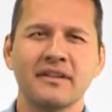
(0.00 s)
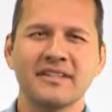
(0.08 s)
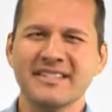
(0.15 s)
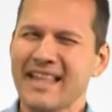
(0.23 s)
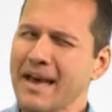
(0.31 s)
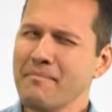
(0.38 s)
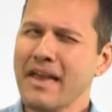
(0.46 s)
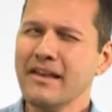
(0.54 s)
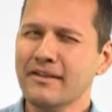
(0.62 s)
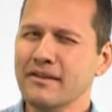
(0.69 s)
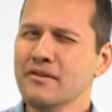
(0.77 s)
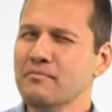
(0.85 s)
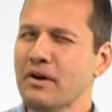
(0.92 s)
Does that make
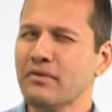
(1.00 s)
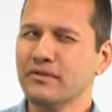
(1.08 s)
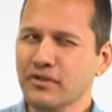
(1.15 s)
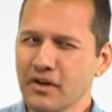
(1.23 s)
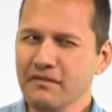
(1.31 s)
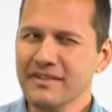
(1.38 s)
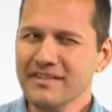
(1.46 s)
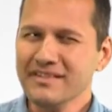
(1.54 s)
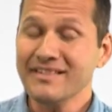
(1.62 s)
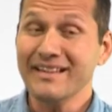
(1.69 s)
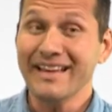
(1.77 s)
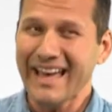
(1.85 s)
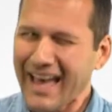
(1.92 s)
you both nervous
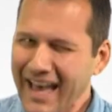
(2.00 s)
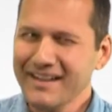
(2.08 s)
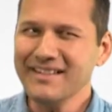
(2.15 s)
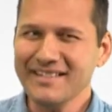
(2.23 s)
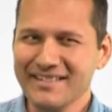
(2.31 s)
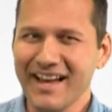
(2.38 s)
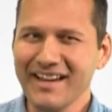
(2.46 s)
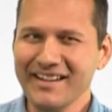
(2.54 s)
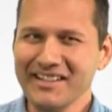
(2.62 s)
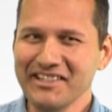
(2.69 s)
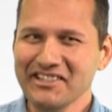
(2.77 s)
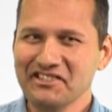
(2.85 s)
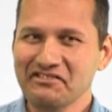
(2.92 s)
and
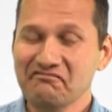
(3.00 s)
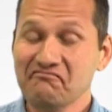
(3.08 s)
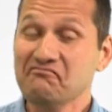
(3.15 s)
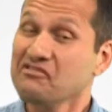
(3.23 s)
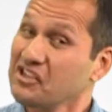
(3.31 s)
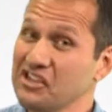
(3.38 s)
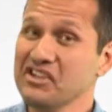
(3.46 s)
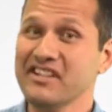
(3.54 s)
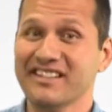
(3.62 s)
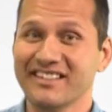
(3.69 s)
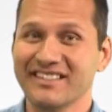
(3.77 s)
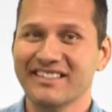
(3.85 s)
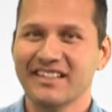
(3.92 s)
excited?
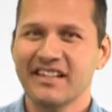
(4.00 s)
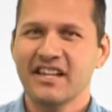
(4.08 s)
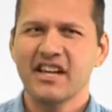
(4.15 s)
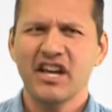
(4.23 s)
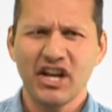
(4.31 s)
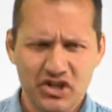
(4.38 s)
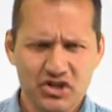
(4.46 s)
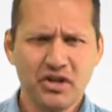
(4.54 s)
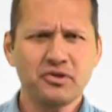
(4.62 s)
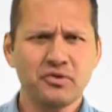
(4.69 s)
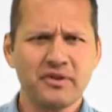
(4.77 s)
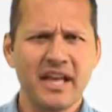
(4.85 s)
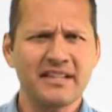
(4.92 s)
Good. It should
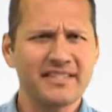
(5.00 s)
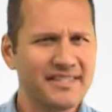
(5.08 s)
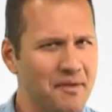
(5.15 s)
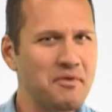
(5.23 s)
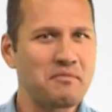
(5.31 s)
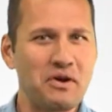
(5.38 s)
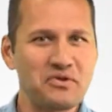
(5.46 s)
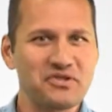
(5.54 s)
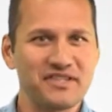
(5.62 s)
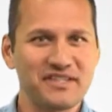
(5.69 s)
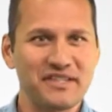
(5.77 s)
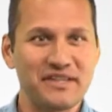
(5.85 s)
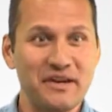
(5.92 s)
create some
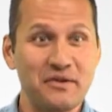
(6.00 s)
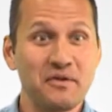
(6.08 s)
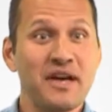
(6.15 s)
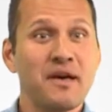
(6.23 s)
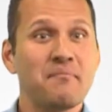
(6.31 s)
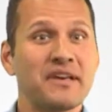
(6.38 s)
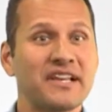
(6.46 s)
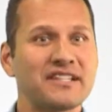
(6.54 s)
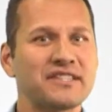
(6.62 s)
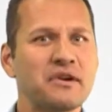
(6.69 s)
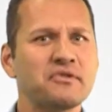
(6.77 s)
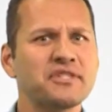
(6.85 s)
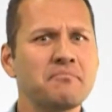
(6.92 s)
emotions in you, because
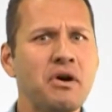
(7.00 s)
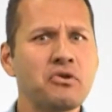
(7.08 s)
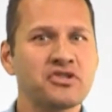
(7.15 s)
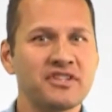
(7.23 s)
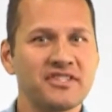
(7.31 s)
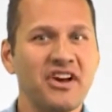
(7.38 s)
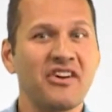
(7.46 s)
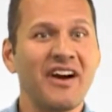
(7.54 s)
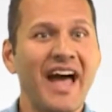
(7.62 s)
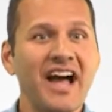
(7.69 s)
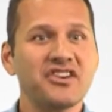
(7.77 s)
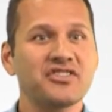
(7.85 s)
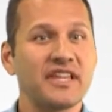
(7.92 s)
those emotions are
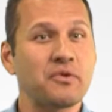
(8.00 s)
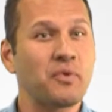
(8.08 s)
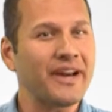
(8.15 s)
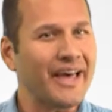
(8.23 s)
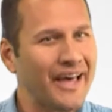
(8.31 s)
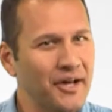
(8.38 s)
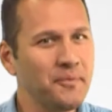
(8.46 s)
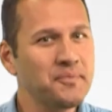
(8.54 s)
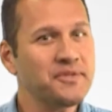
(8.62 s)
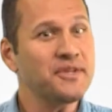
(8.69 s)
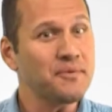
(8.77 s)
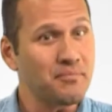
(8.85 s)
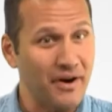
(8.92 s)
actually what
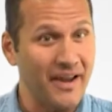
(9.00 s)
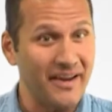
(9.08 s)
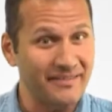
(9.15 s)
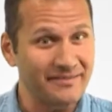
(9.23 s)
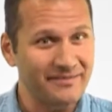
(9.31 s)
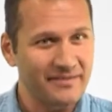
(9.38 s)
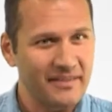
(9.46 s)
helps your brain.